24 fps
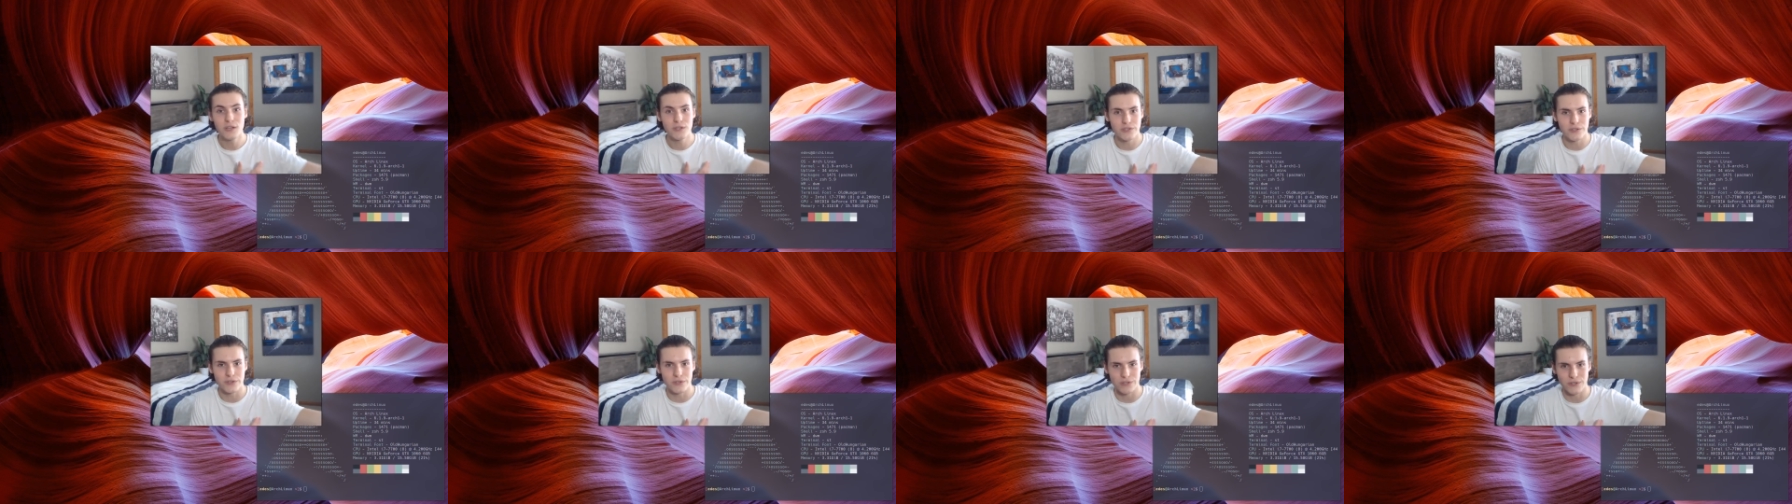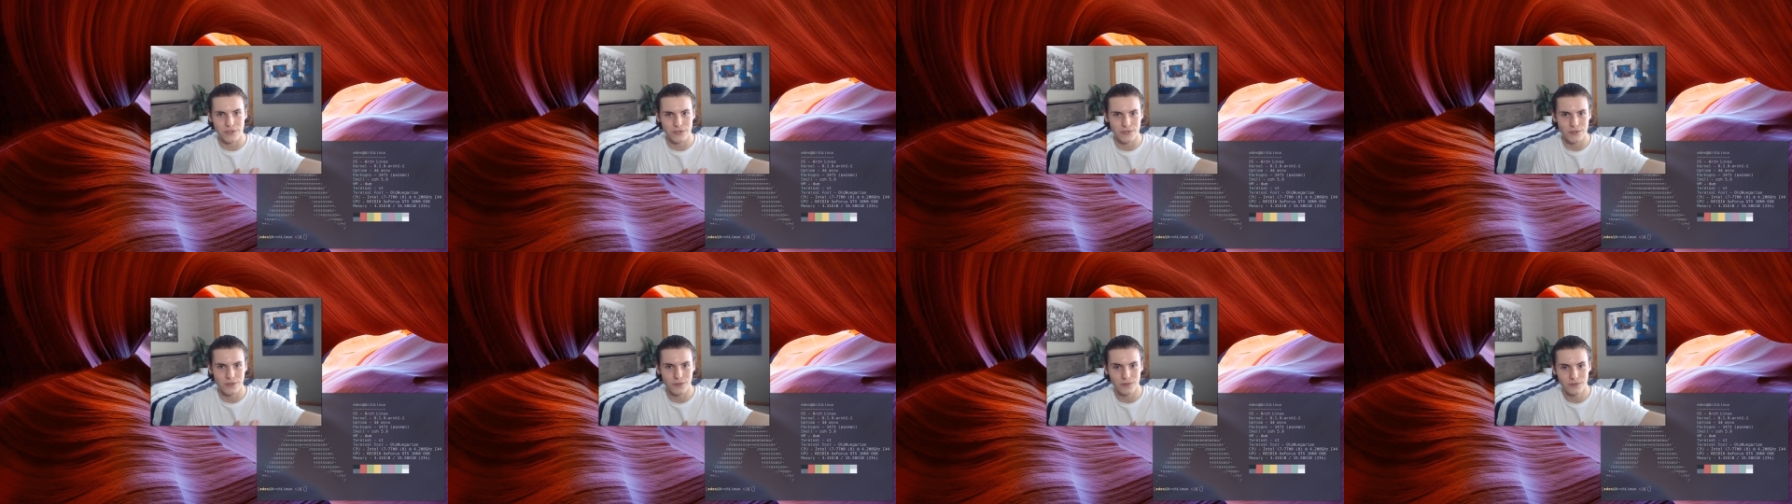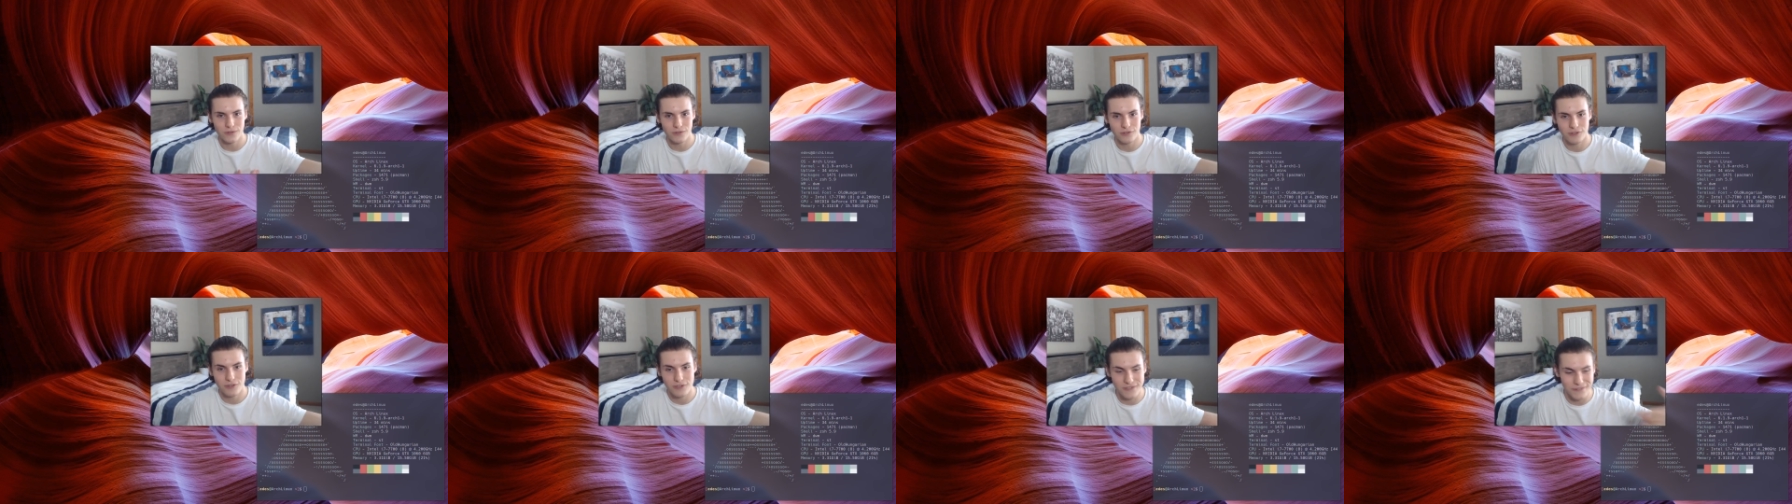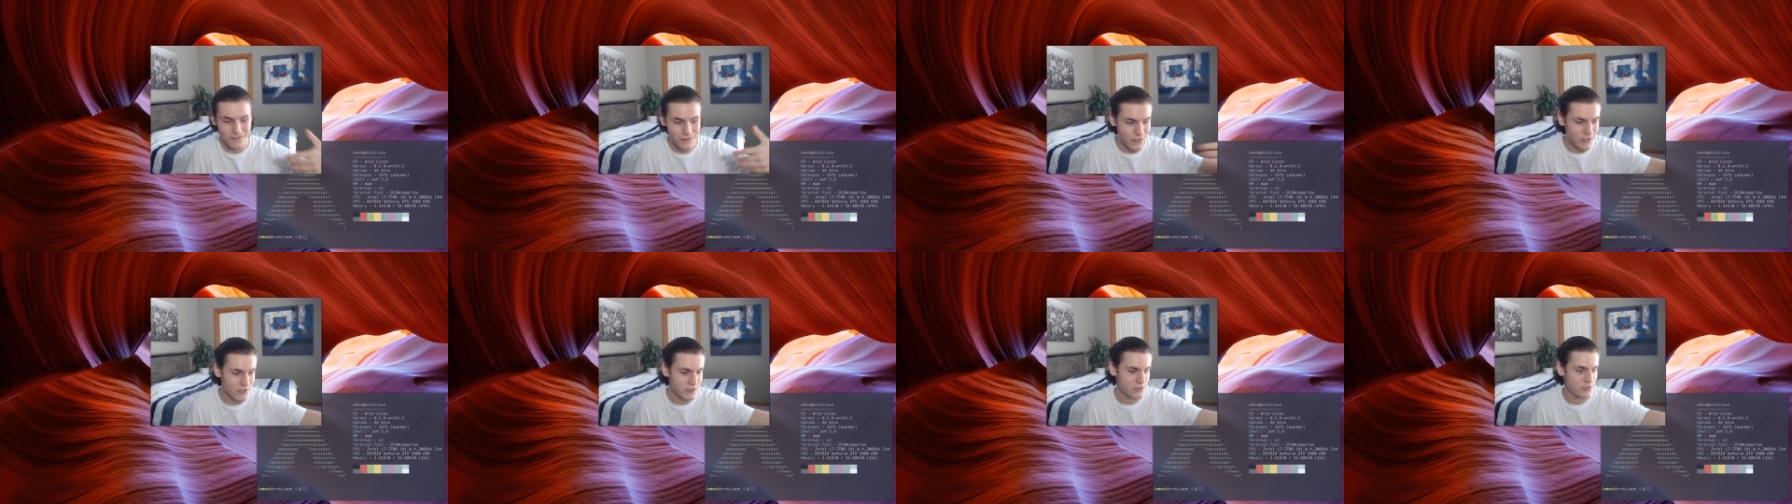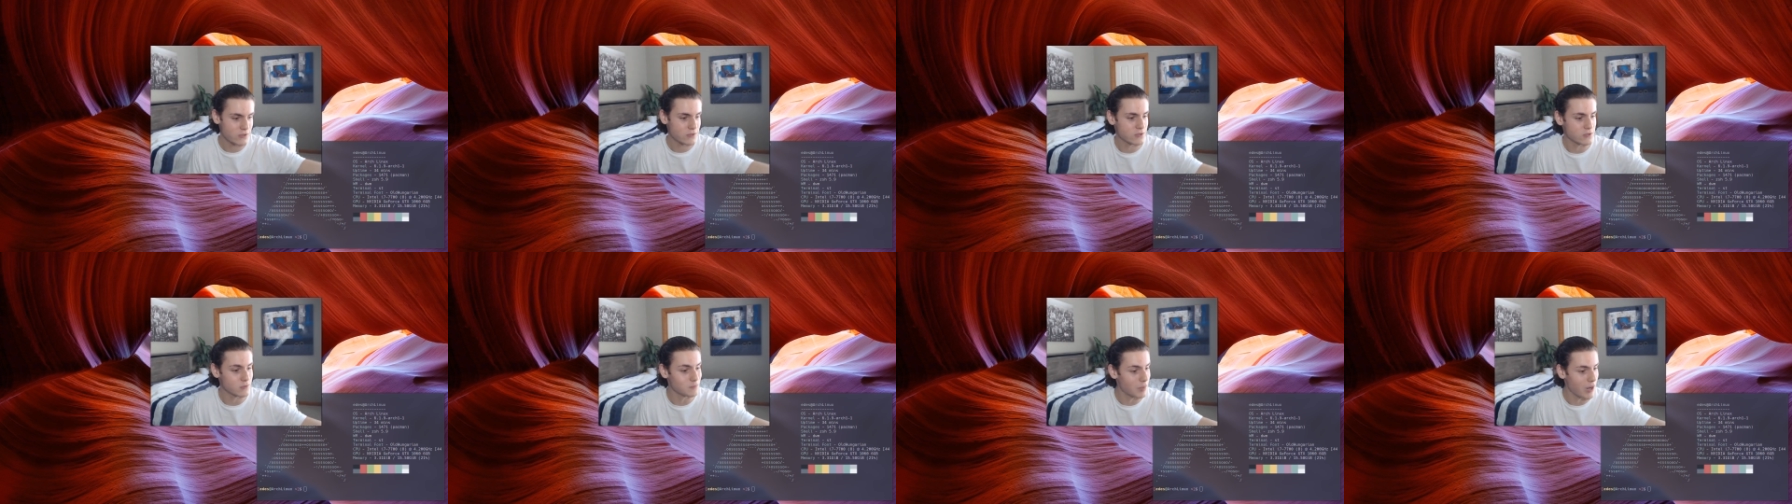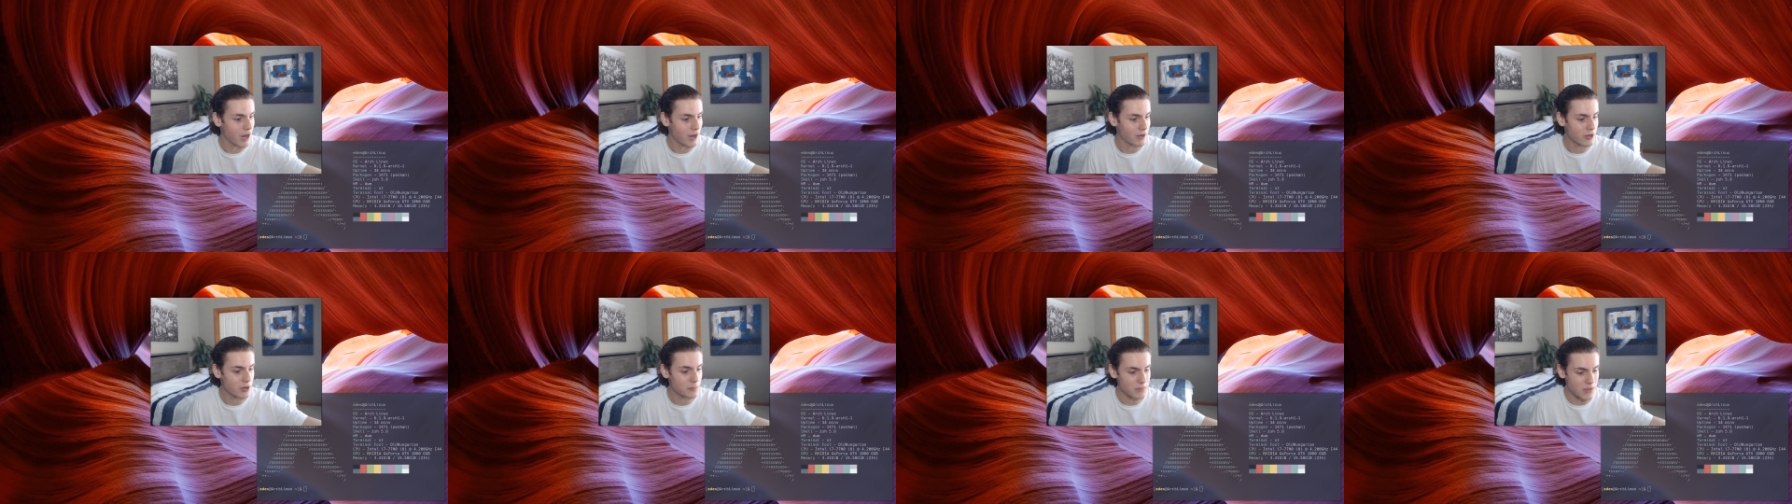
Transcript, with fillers: users do, because Linux users buy it up.